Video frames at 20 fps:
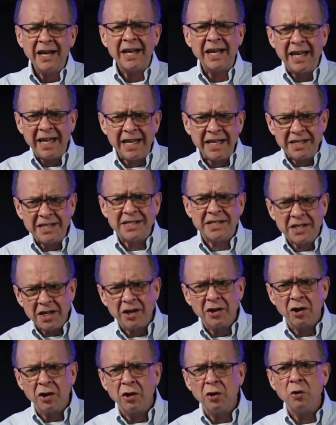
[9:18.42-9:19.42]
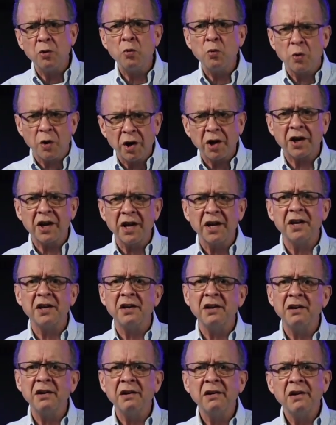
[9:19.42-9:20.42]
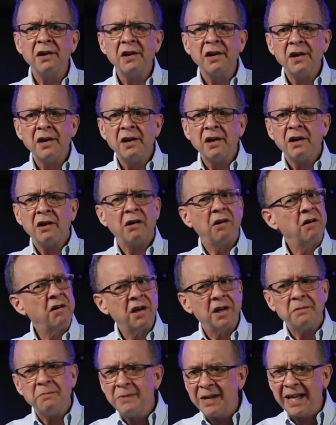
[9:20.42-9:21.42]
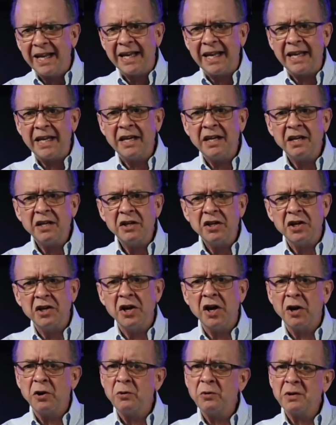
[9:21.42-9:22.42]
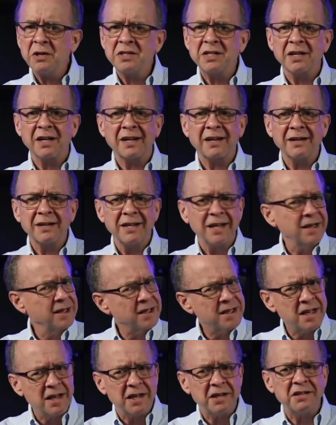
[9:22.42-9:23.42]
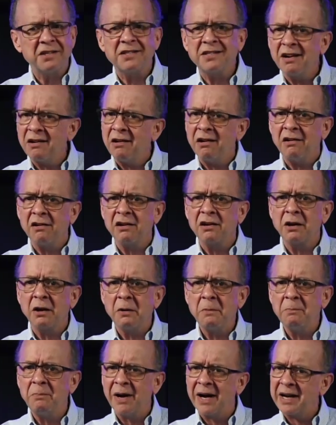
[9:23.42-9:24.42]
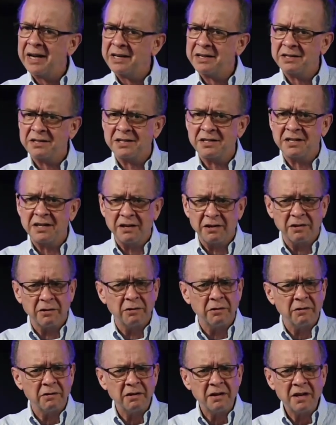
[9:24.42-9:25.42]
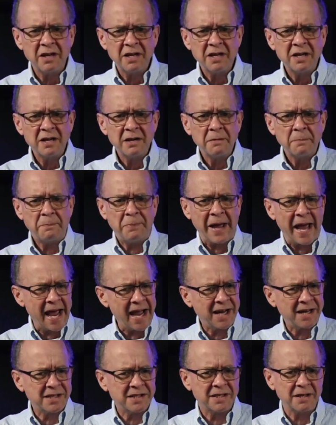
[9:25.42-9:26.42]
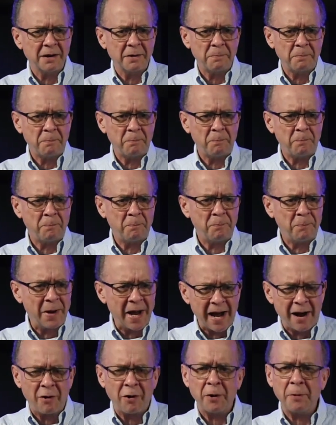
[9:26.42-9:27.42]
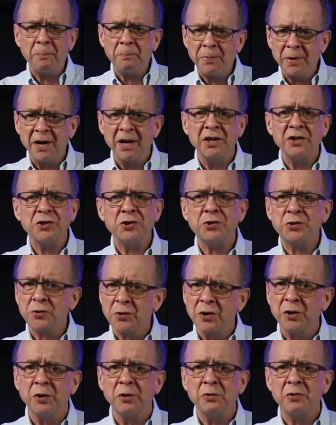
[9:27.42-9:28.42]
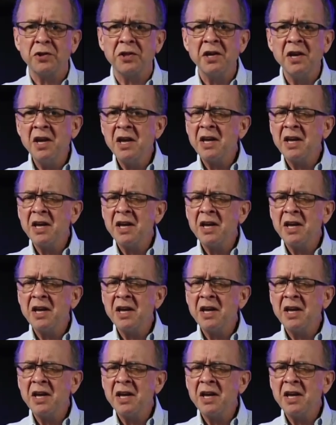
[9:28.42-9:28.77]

He's still working on me. You know, it's a little kid's song, but it still packs a power punch truth.